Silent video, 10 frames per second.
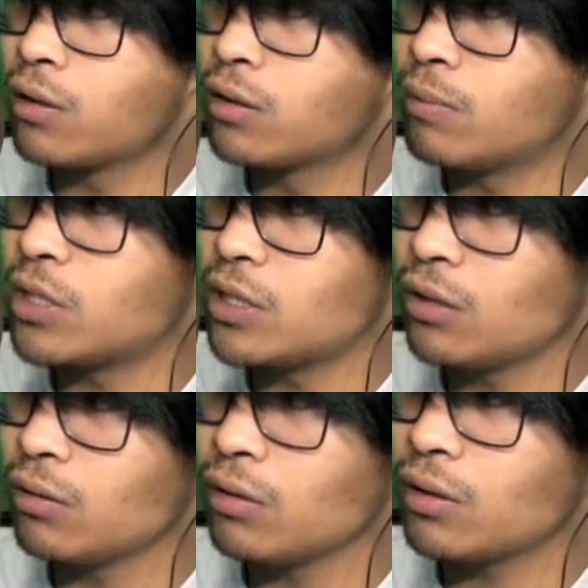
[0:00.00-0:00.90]
The
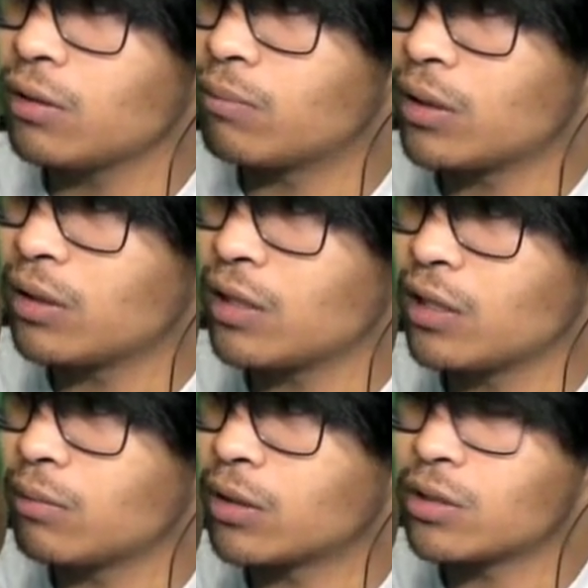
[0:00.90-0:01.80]
material that
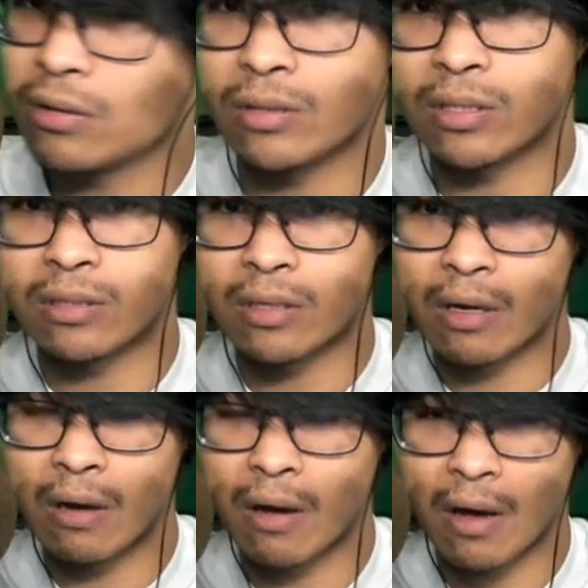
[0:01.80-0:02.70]
Beyerdynamic chooses
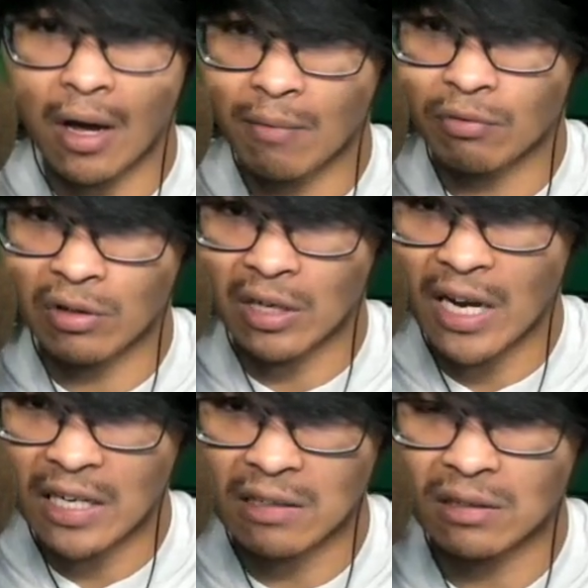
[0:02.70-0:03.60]
for
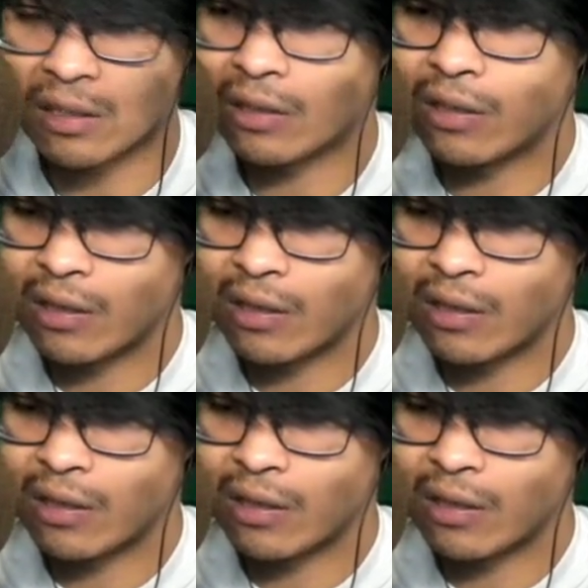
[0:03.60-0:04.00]
anything,